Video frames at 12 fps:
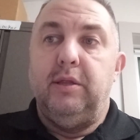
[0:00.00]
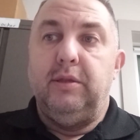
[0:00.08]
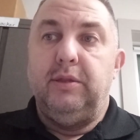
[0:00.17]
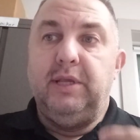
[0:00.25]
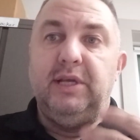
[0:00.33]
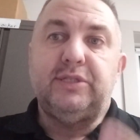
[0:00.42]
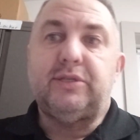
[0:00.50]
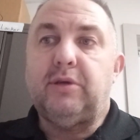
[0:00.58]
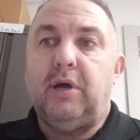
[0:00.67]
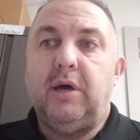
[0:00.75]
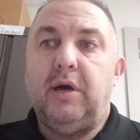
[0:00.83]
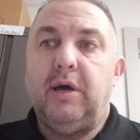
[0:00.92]
These
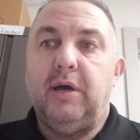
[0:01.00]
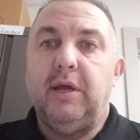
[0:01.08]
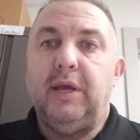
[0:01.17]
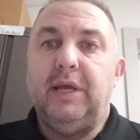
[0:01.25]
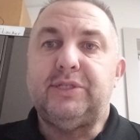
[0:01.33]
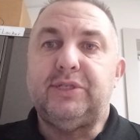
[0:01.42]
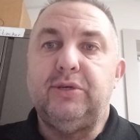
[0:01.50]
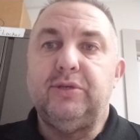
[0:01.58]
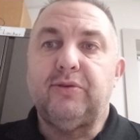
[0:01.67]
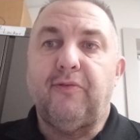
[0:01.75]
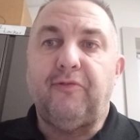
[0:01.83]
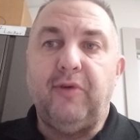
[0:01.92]

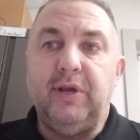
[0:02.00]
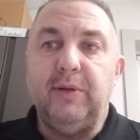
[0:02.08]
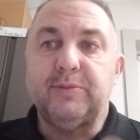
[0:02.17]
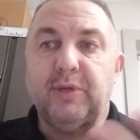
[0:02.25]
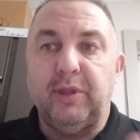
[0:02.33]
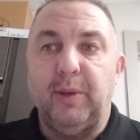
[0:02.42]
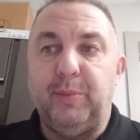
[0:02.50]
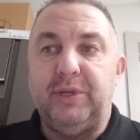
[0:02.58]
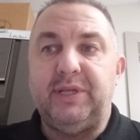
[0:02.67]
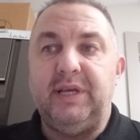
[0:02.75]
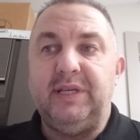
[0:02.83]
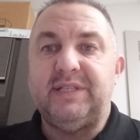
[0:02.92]
issues of freedoms and
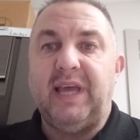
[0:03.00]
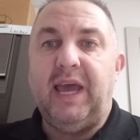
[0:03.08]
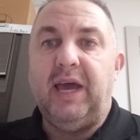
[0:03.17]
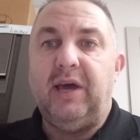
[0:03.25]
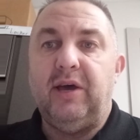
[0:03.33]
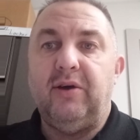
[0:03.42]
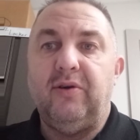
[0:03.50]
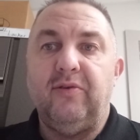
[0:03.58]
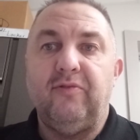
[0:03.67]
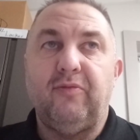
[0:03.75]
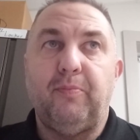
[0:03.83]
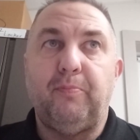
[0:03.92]
liberties
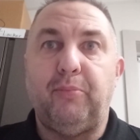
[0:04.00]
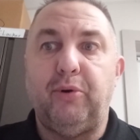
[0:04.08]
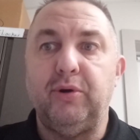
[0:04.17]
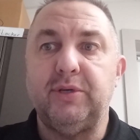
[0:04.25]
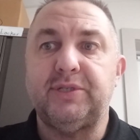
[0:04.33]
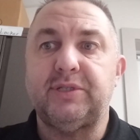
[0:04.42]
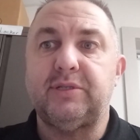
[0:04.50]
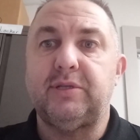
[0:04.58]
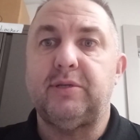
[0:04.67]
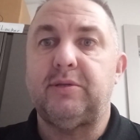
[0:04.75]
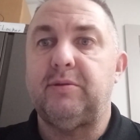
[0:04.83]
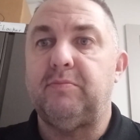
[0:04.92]
have pushed